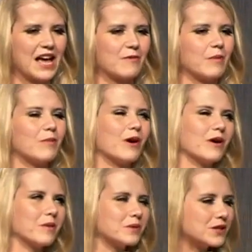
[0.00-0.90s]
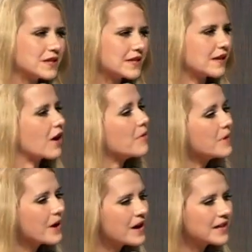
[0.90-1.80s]
My mom, she said, come
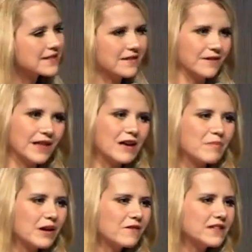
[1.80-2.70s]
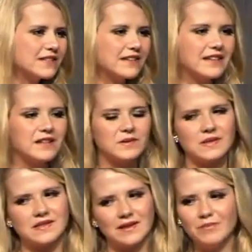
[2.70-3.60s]
on, it's not that big of a deal. It was a
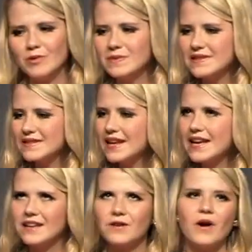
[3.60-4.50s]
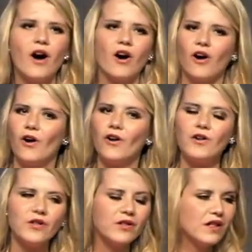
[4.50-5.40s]
simple mistake. You
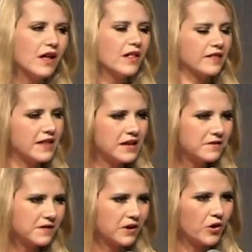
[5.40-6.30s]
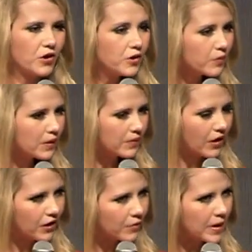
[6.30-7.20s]
know, think of it, all
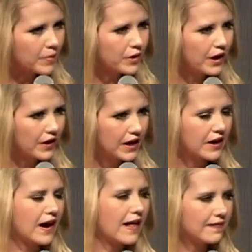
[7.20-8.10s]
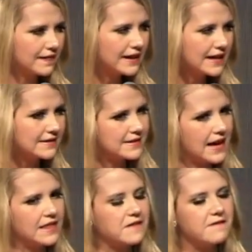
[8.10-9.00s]
the people that are here, at least,
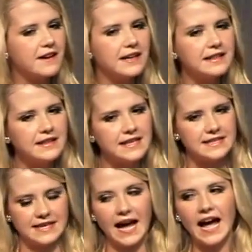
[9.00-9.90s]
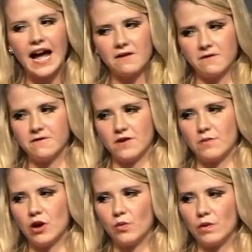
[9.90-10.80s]
at the very least, half of them
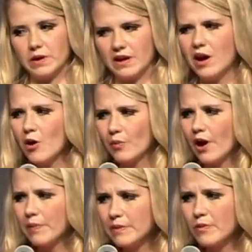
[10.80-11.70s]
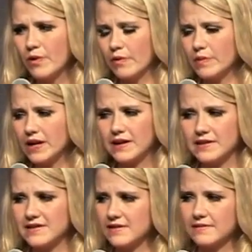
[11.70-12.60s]
are women. Probably more
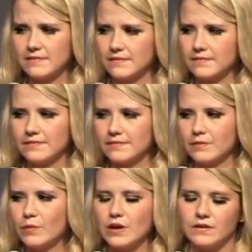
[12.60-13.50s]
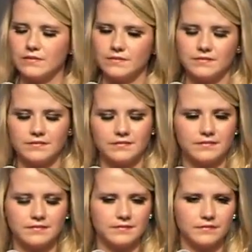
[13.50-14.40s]
because, well,
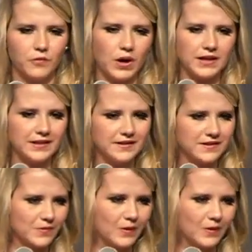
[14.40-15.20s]
weddings,